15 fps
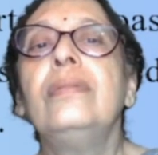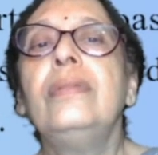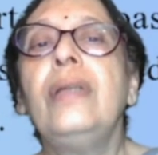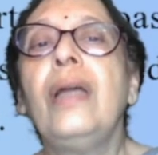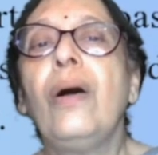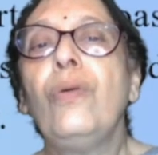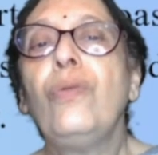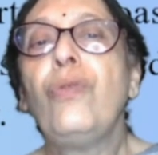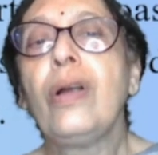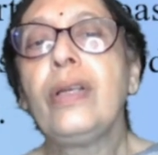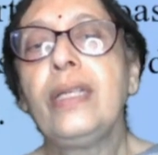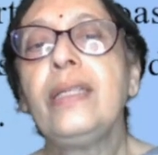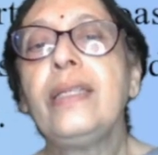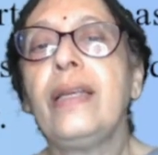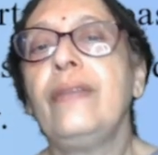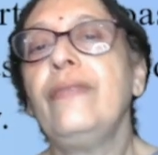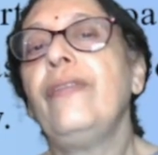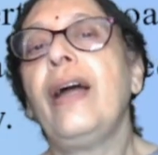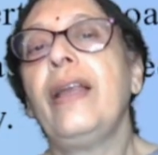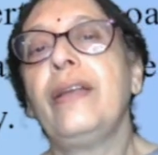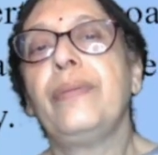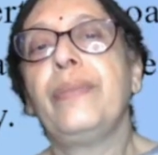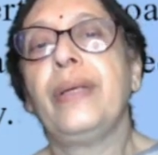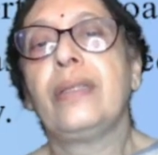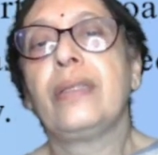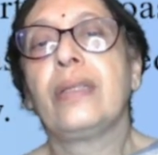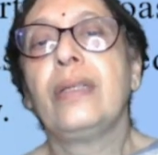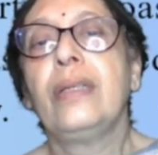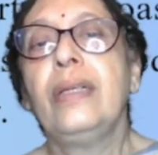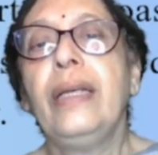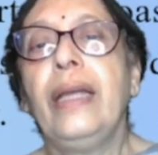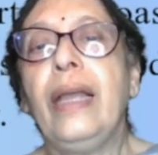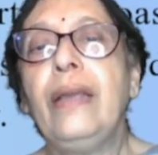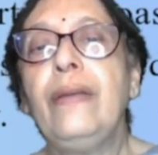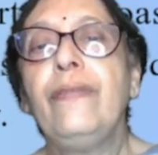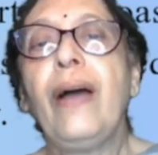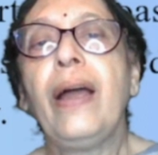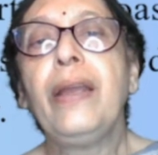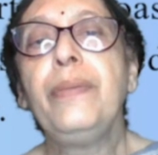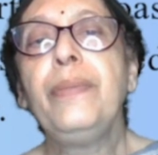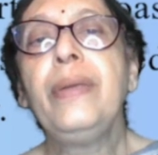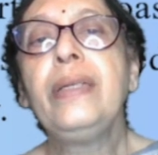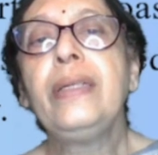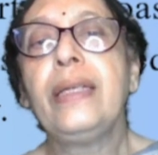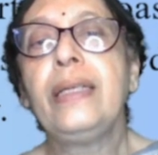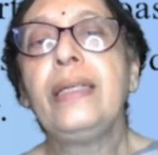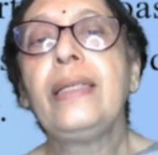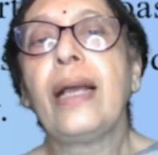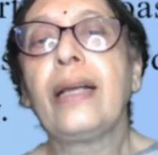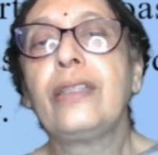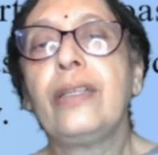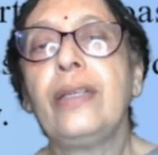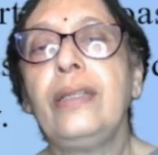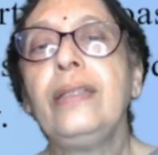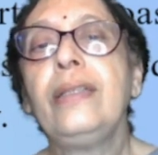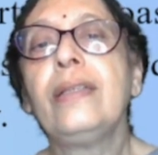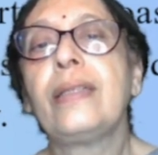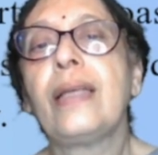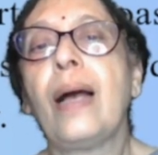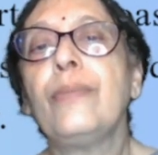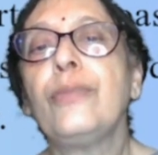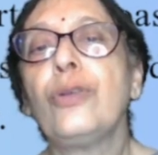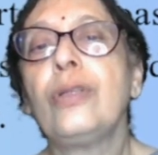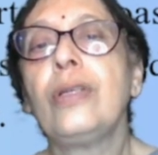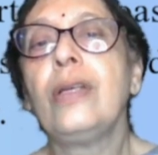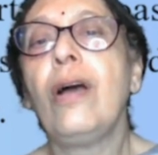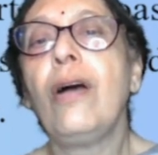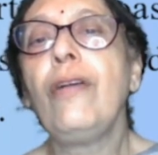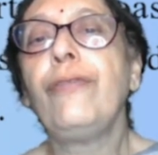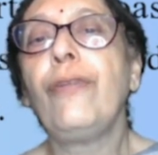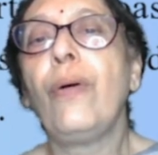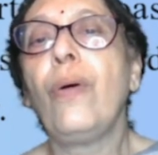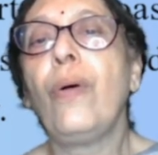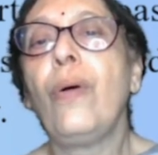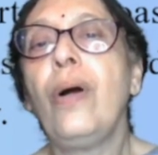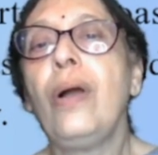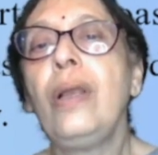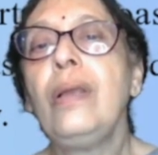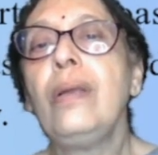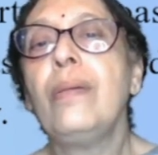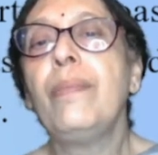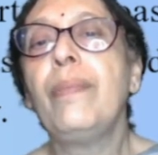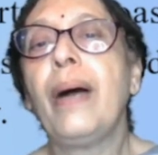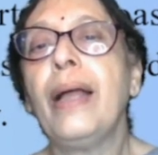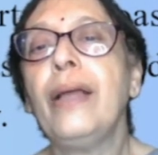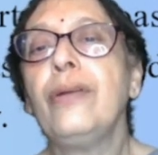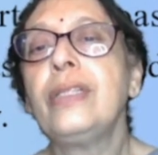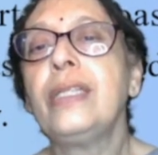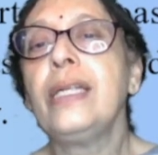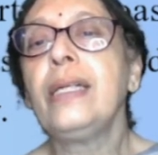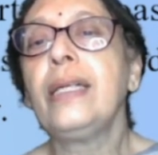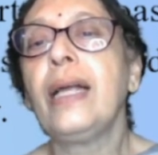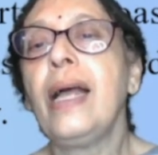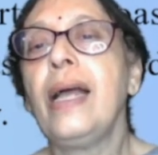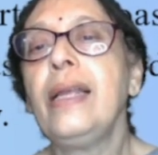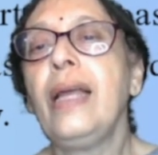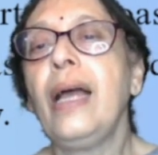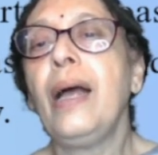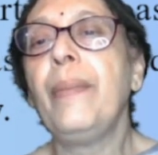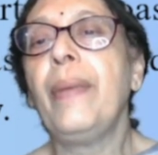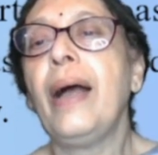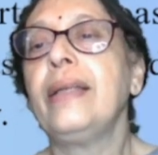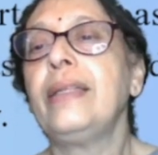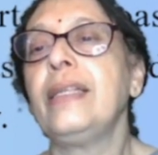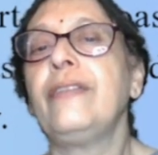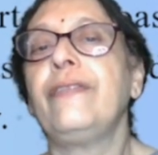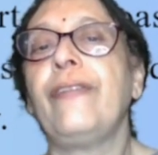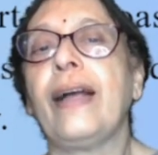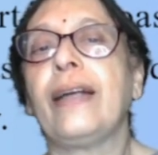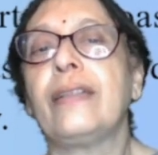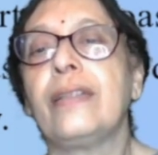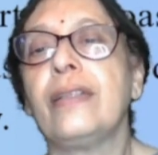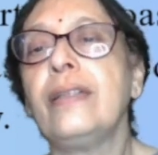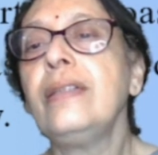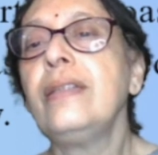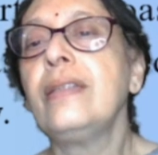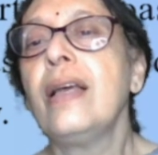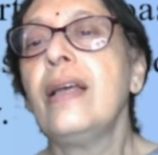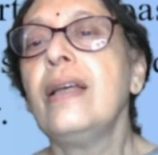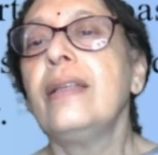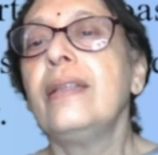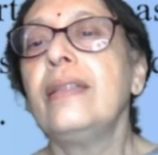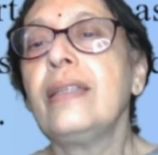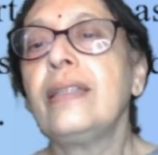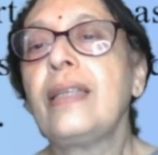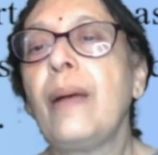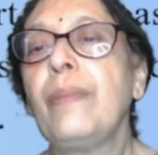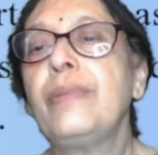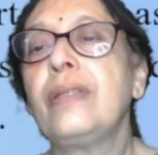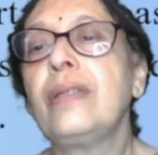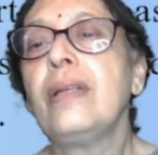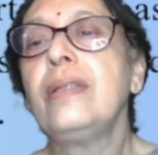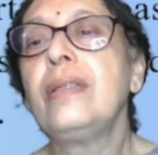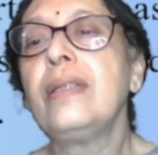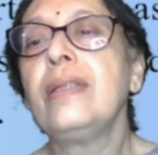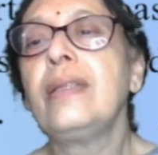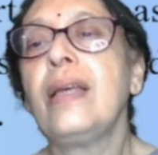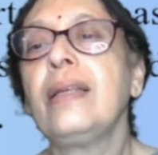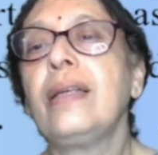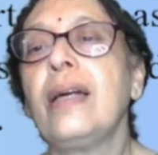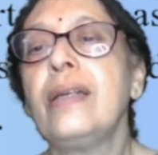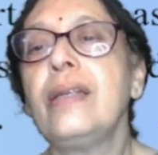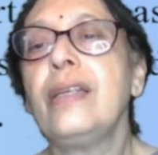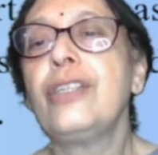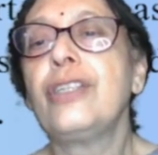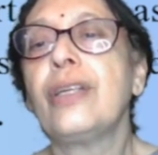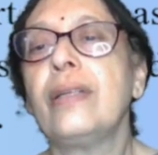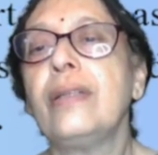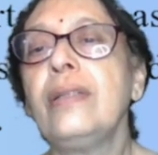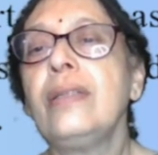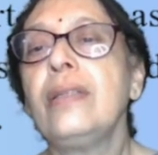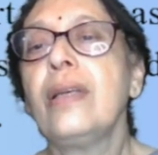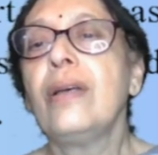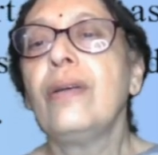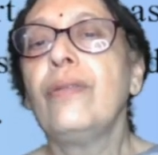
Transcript: Now, what is environment? Environment is actually the sum total of all biotic and abiotic factors, the substances and conditions